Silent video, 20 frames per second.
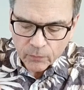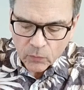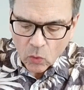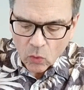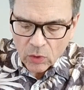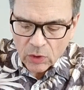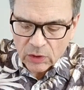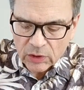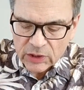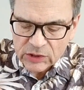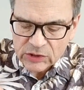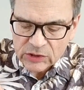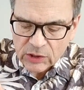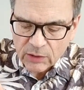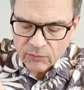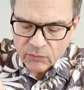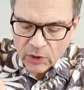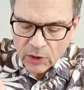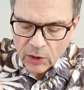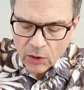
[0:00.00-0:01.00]
Or at least
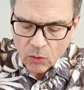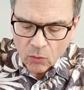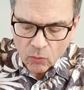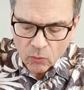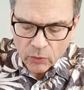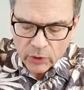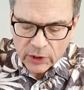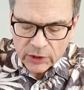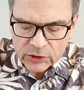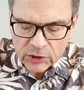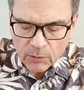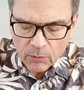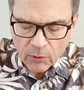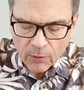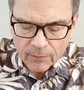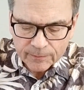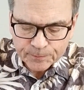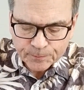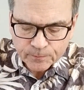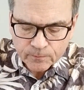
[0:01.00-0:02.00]
something
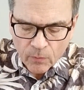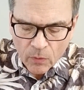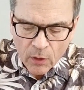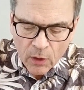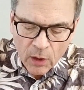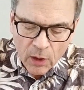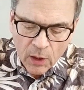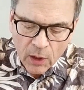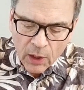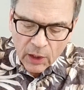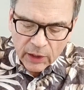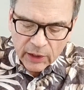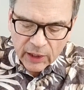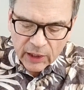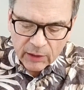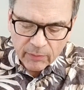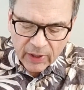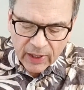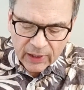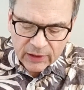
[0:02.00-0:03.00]
reasonable.
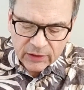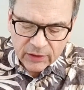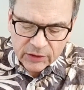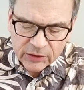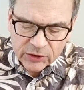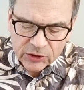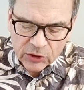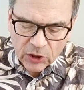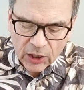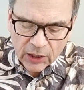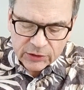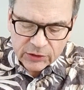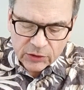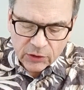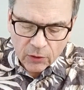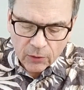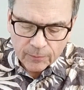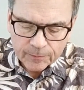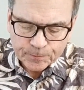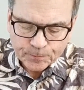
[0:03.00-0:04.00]
Getting back to the sauce,
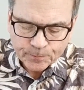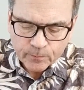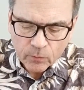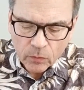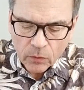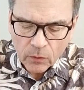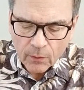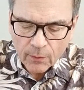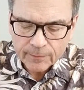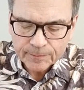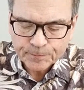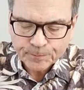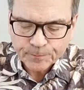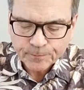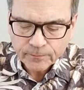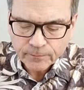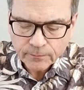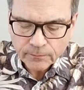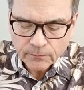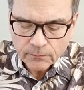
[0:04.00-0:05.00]
though,
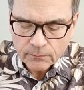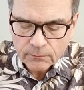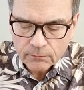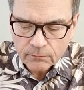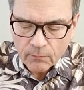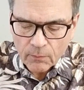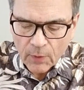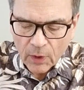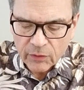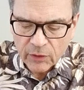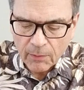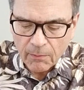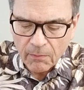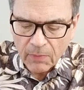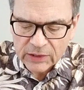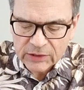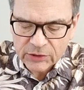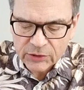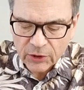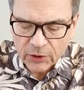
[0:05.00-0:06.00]
the
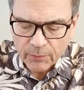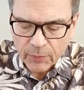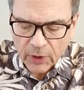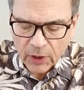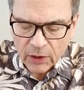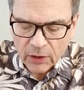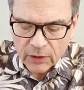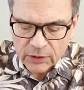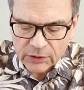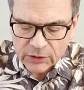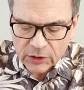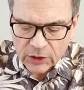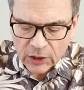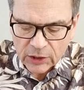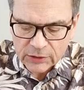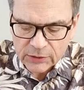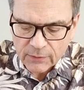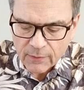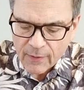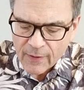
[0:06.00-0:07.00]
mustard part of the
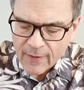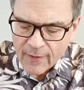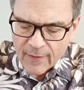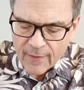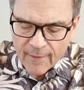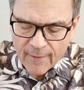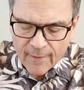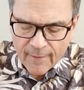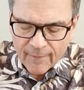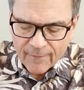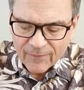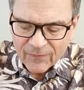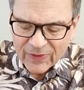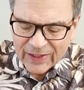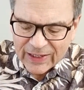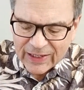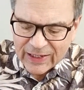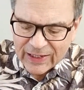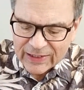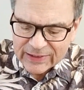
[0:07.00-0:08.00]
sauce
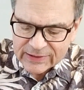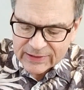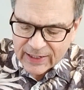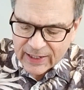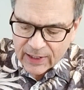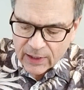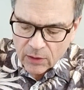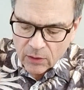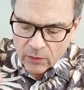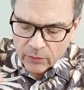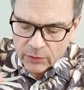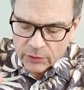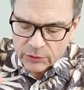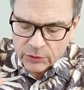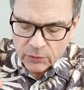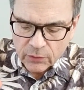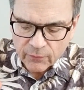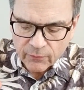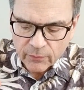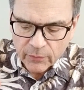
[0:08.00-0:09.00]
is not, oh, there's
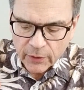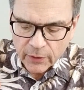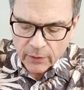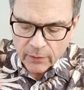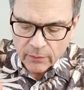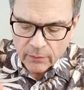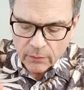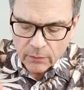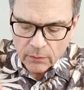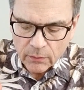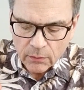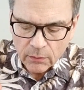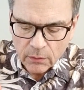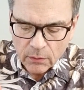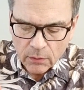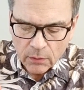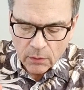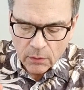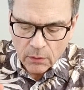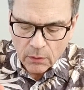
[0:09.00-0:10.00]
two of them here.
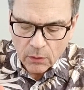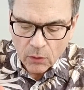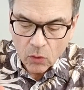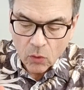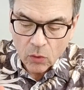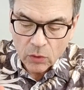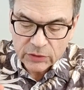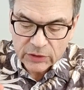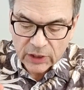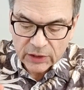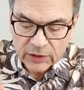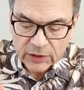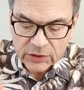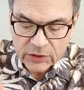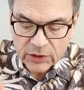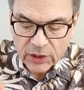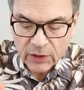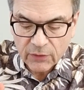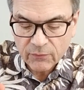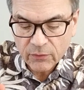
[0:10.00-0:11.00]
Or is that the
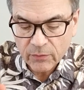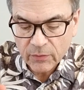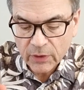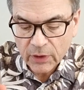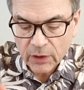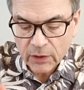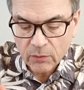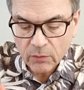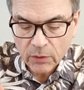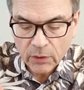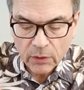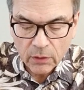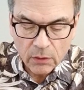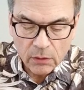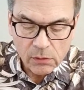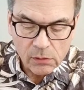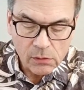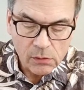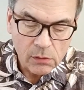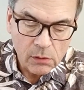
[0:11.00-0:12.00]
skin from the other one?
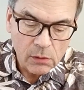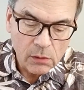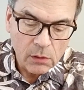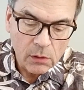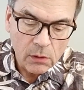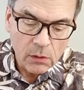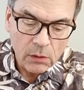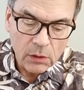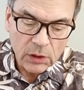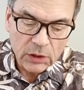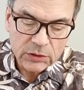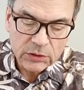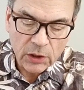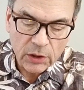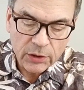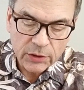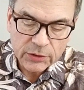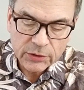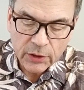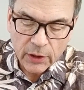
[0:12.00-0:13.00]
It's
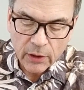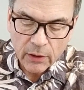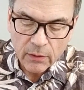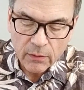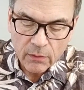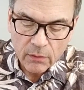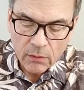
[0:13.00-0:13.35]
hard to say.